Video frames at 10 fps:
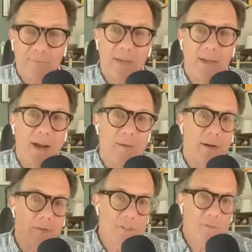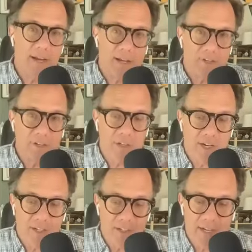I was actually
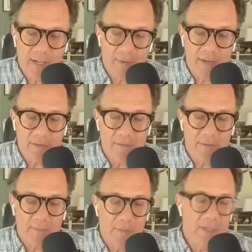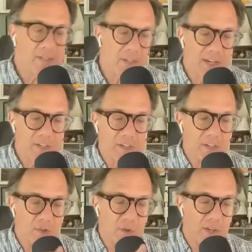talking to Ted about his legacy
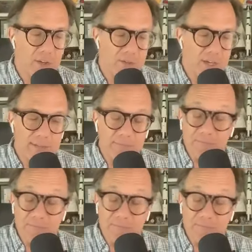and so on the other night.